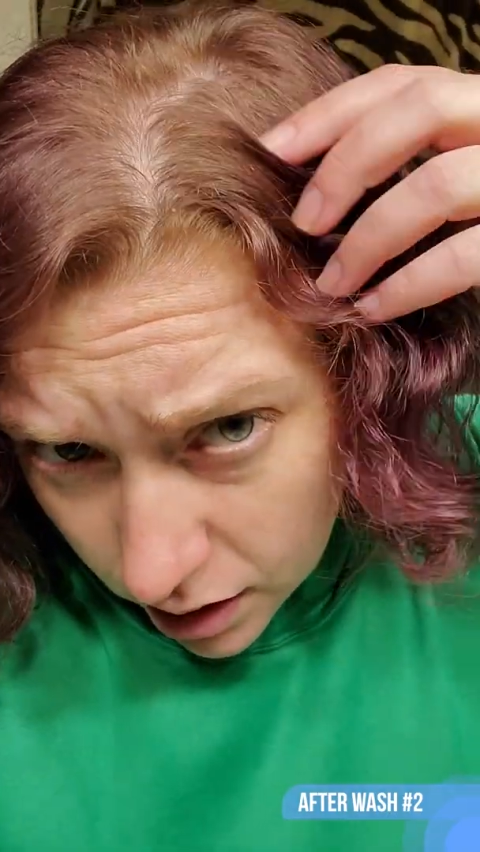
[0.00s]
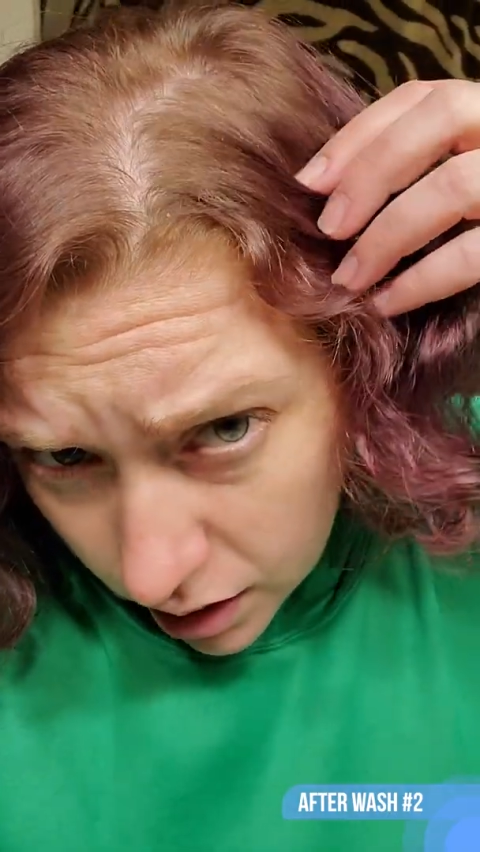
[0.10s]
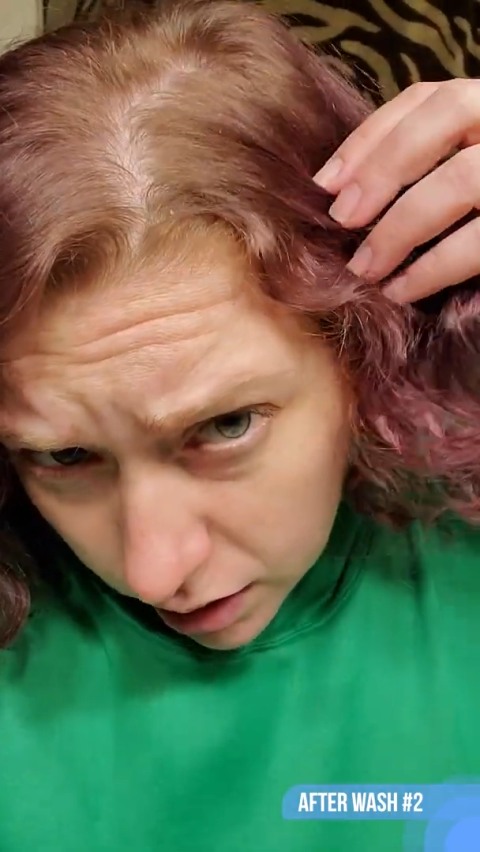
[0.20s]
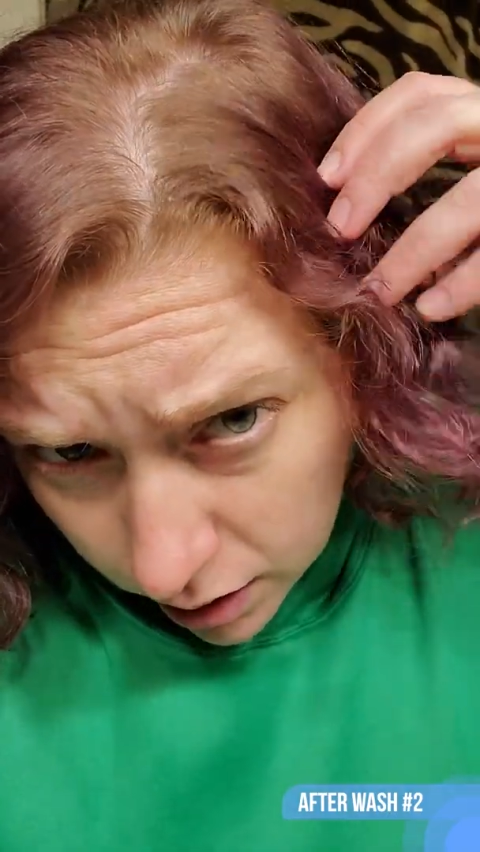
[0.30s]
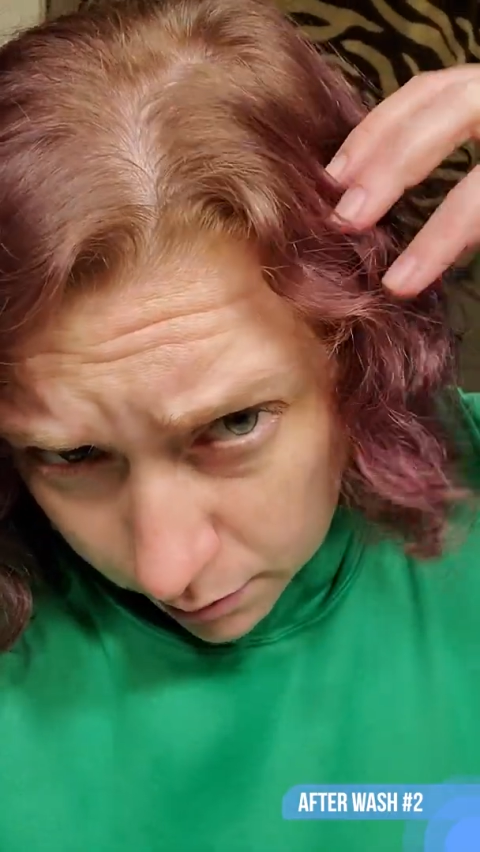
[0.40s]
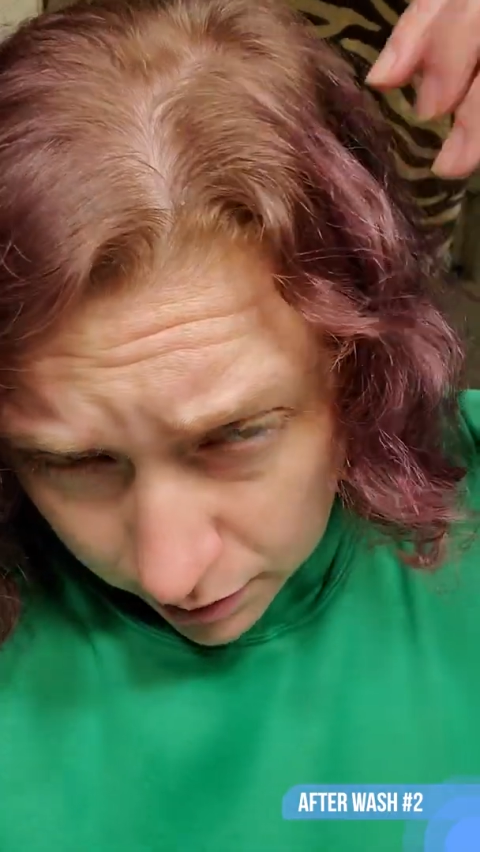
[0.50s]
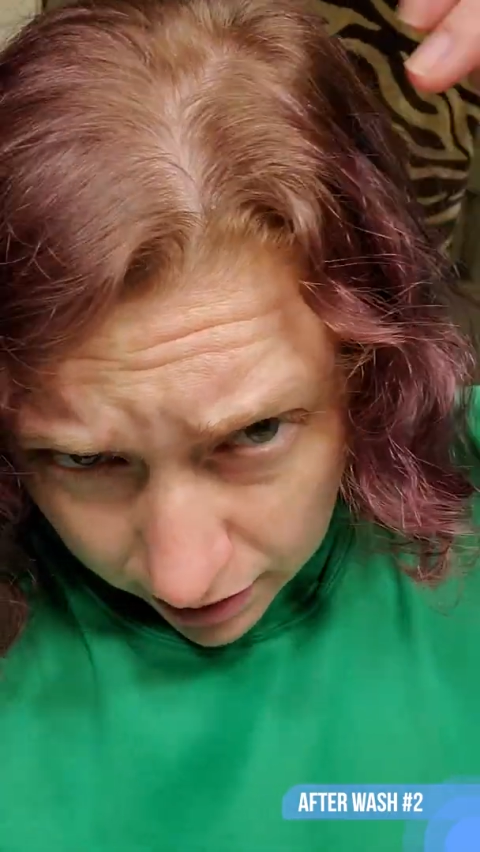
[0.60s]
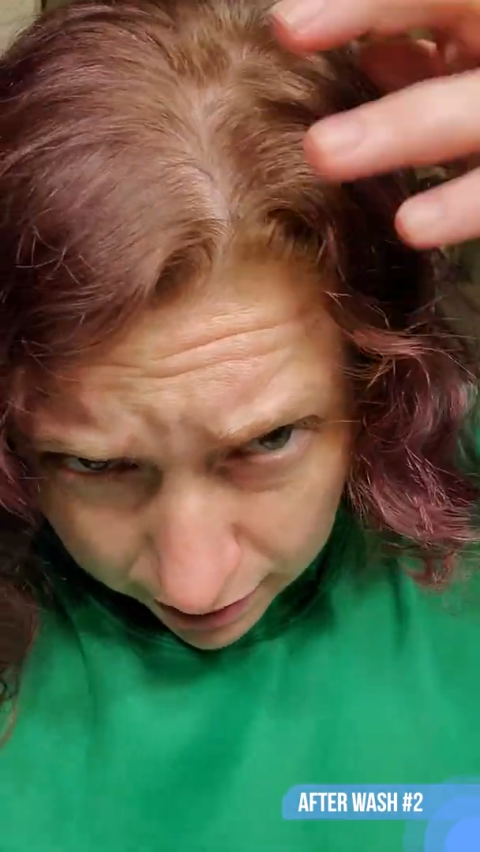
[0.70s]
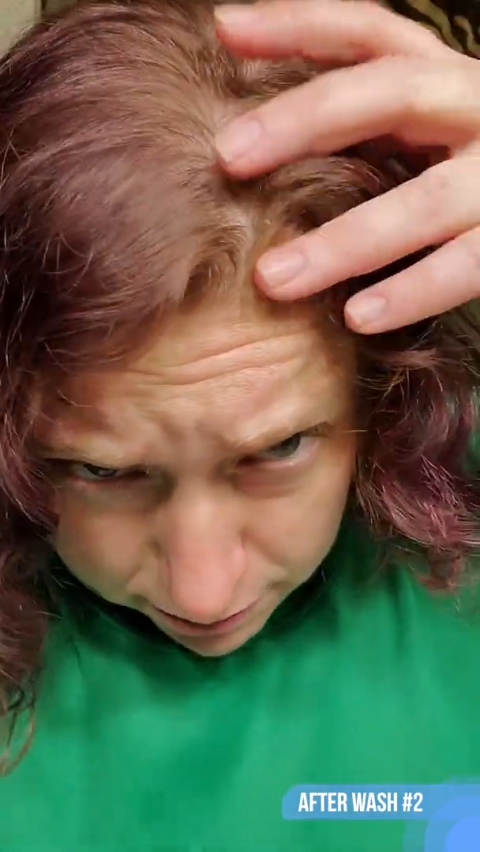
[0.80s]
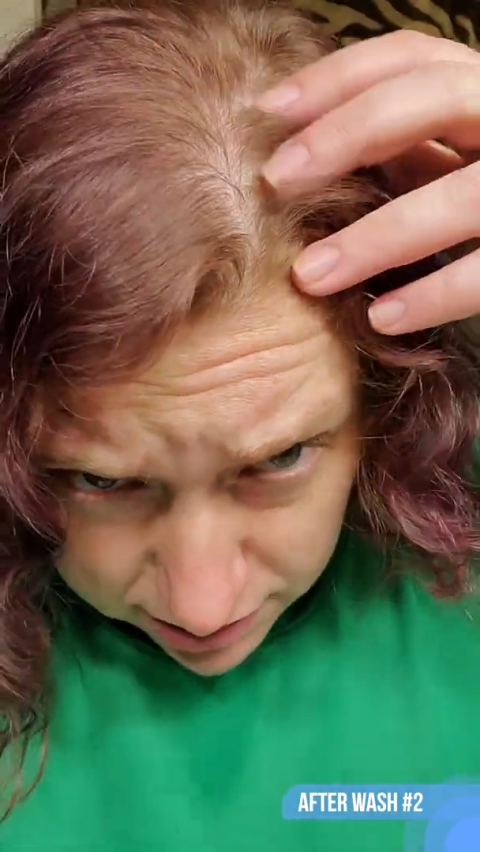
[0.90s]

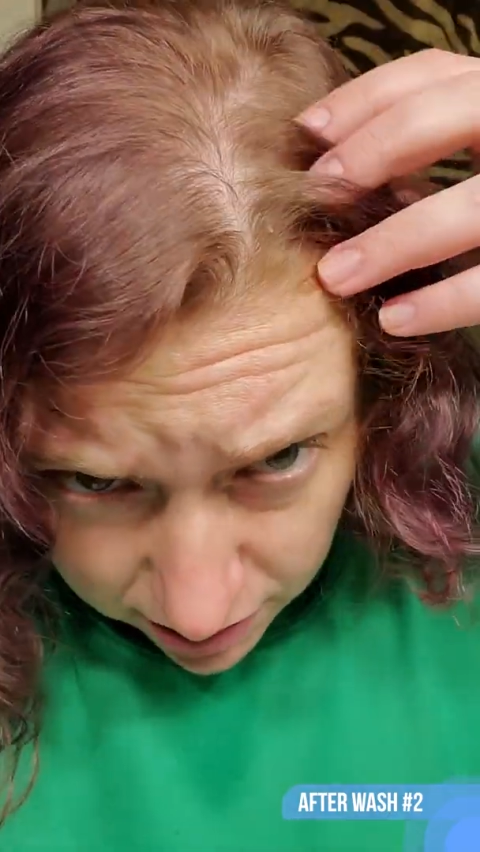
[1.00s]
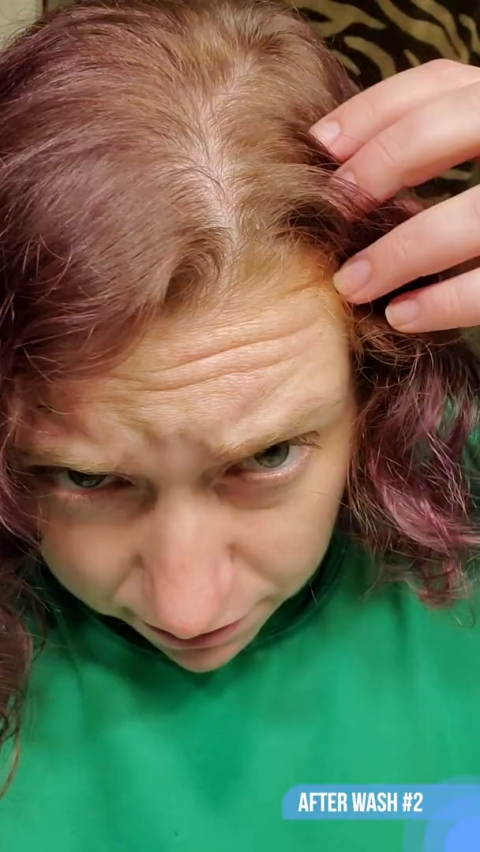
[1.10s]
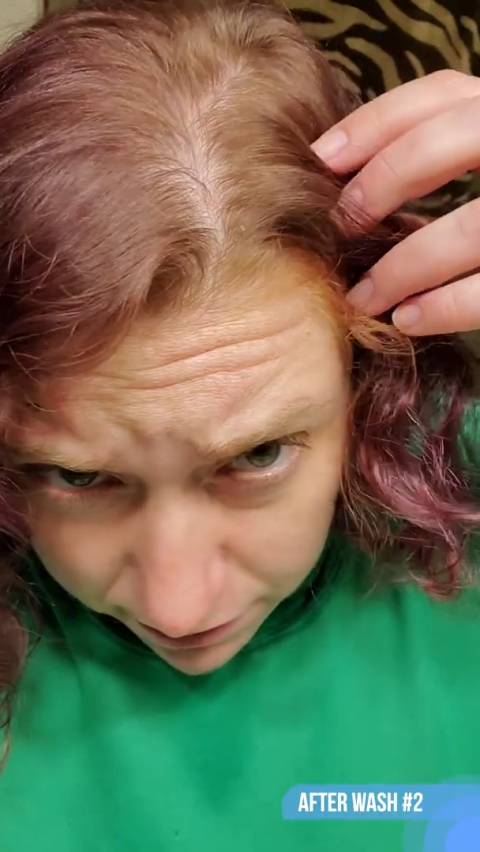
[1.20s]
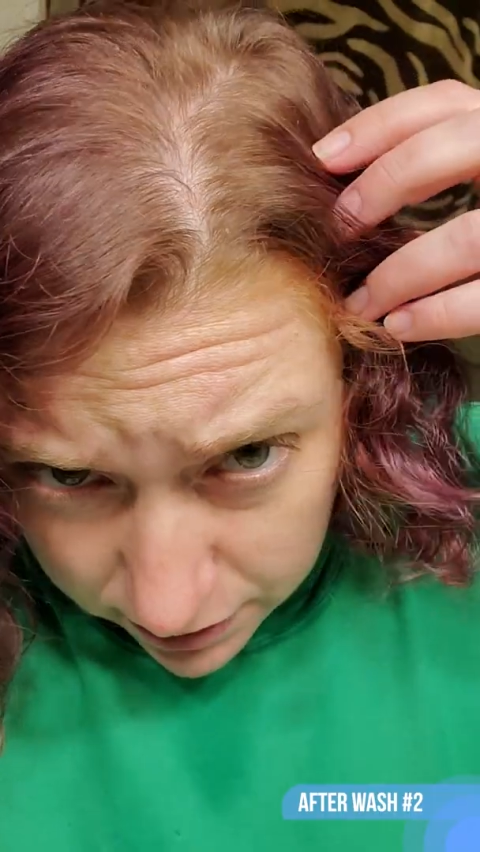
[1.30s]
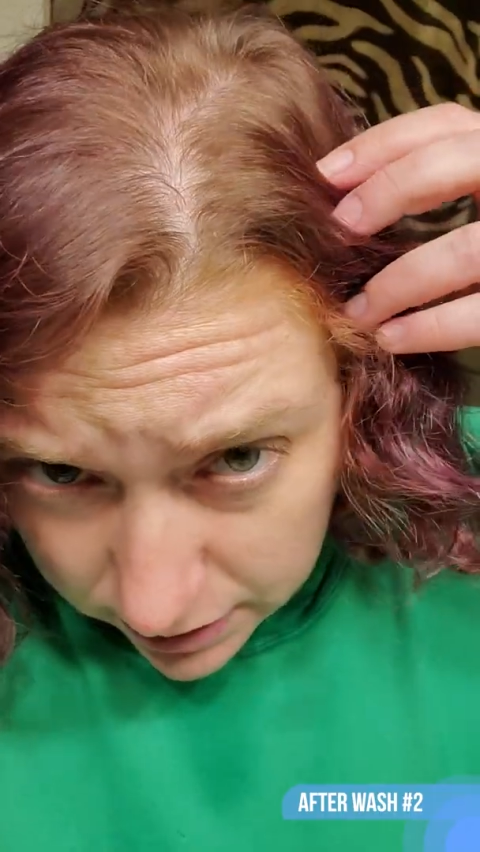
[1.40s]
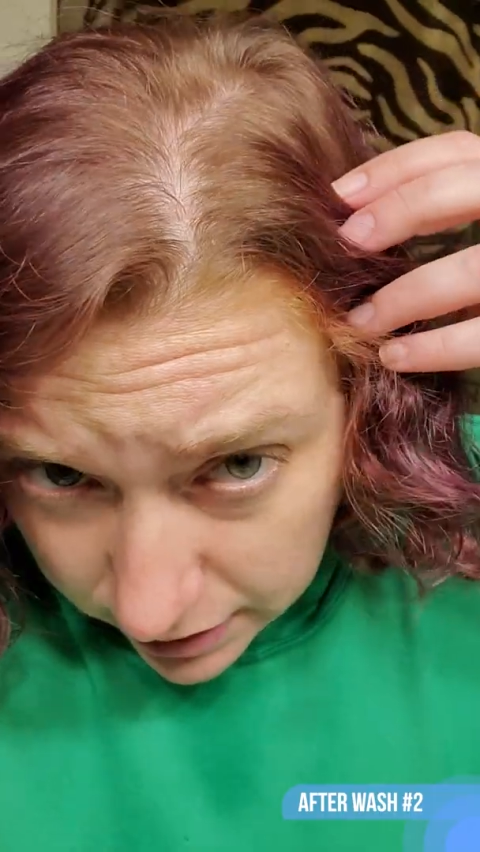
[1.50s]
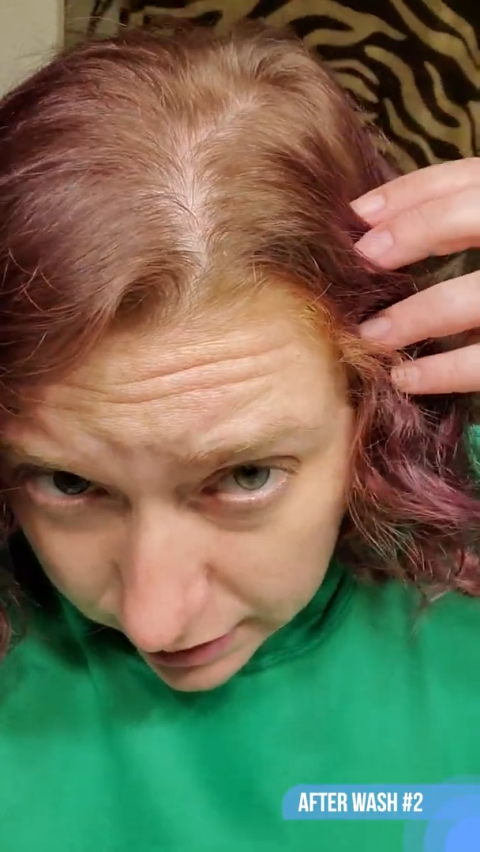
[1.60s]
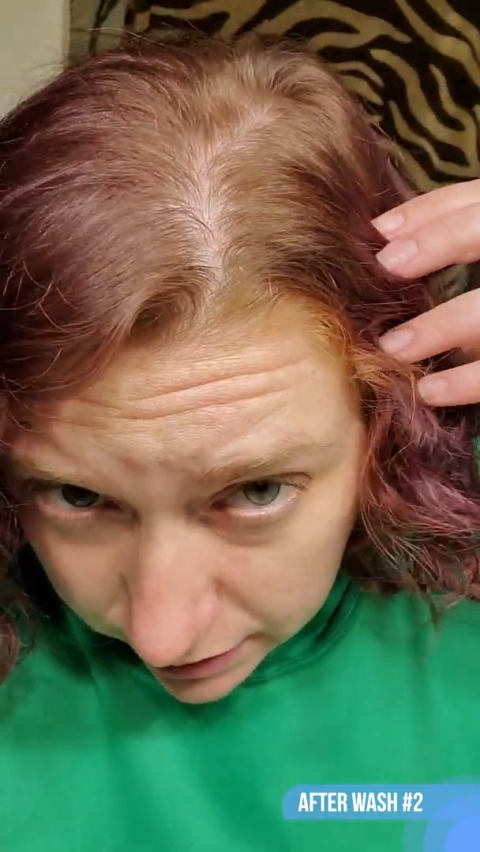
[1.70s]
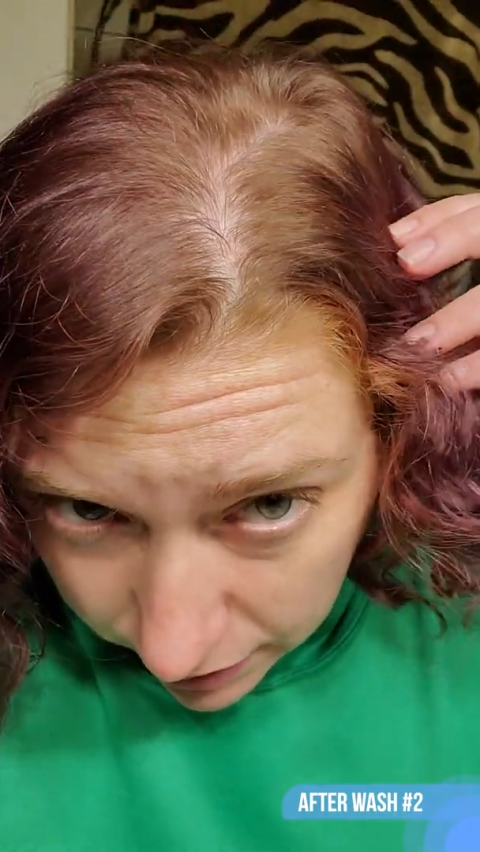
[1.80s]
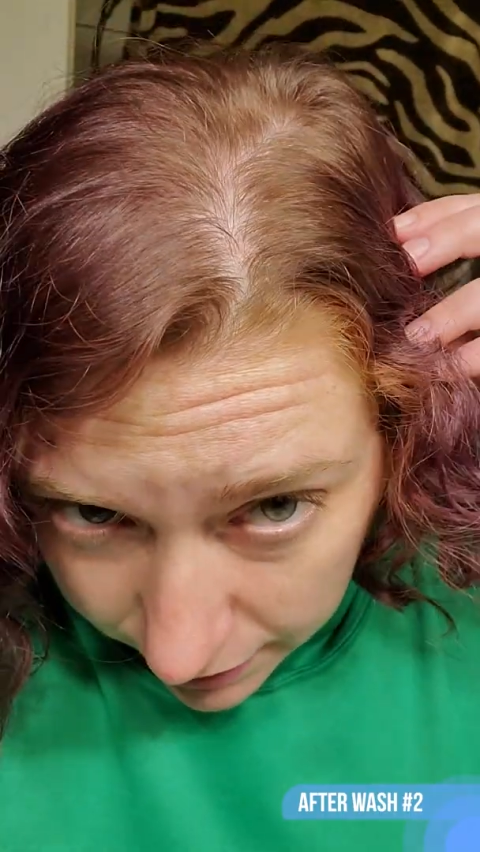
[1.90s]
I'm definitely
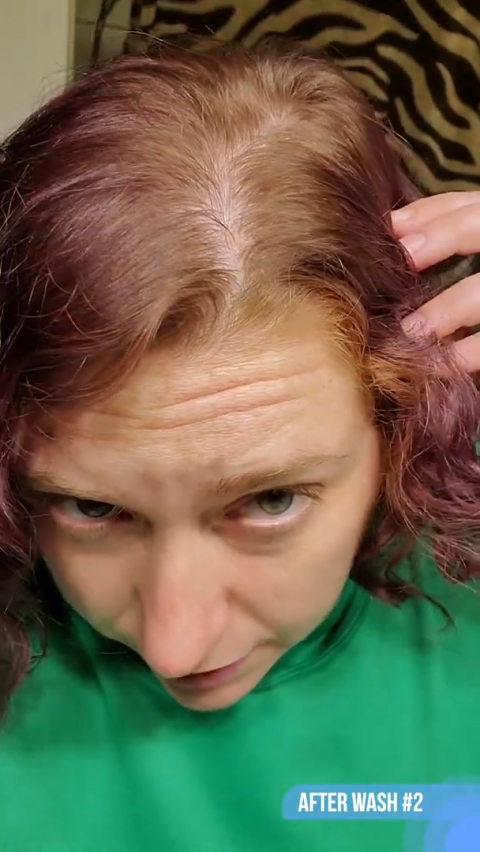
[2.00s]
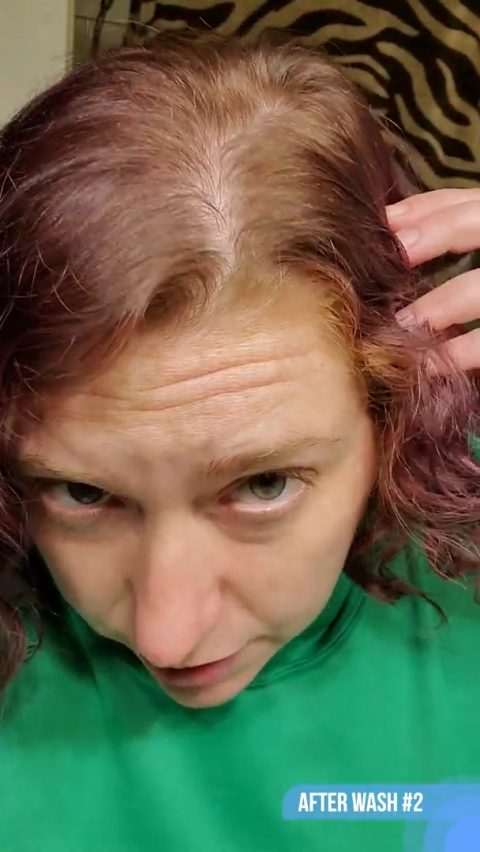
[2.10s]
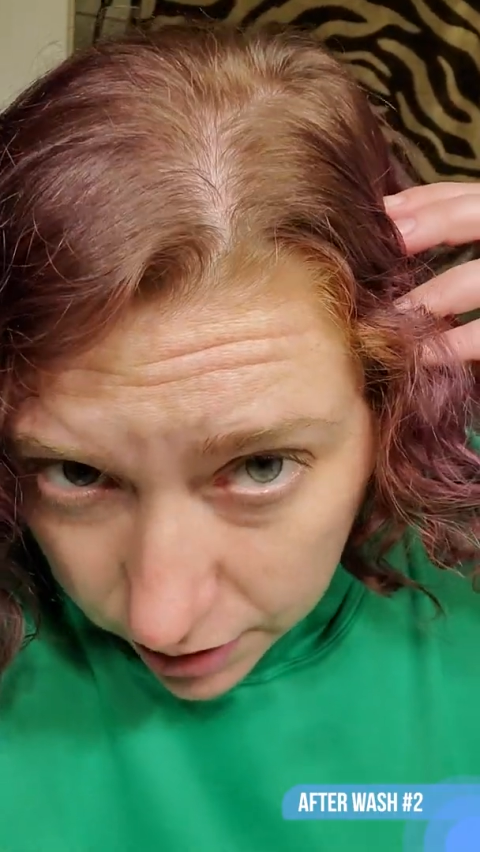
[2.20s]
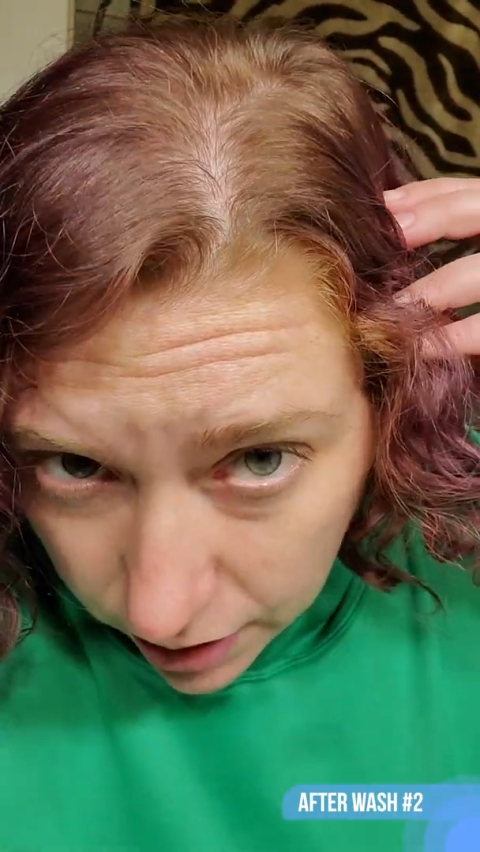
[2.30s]
lighter